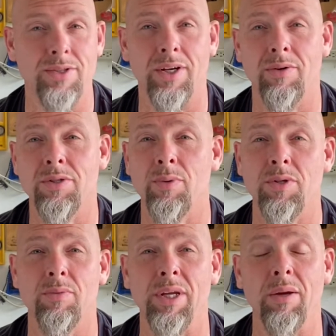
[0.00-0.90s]
and I was supposed
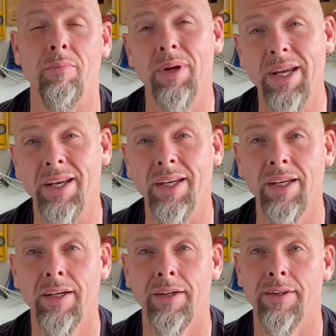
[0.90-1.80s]
to be competing
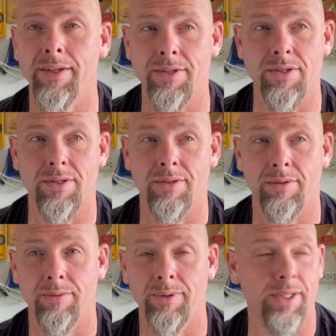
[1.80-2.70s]
this
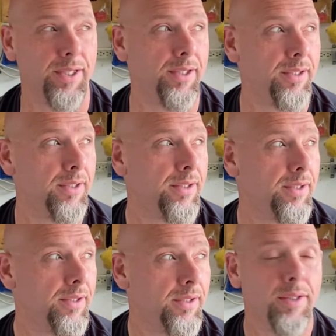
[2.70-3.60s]
weekend,
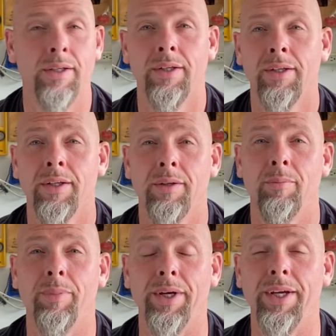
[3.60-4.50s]

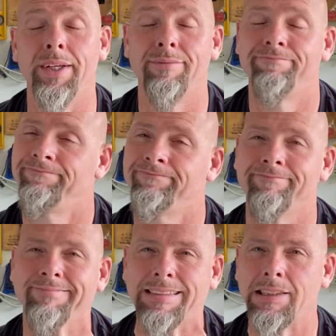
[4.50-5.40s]
but
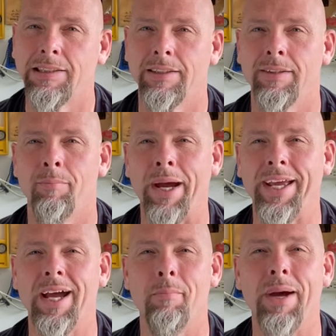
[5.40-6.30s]
my
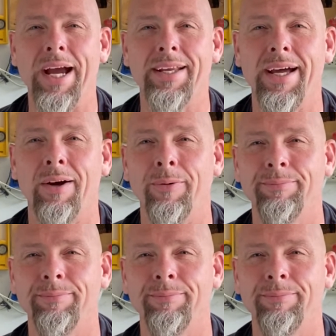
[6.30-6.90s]
guy backed out.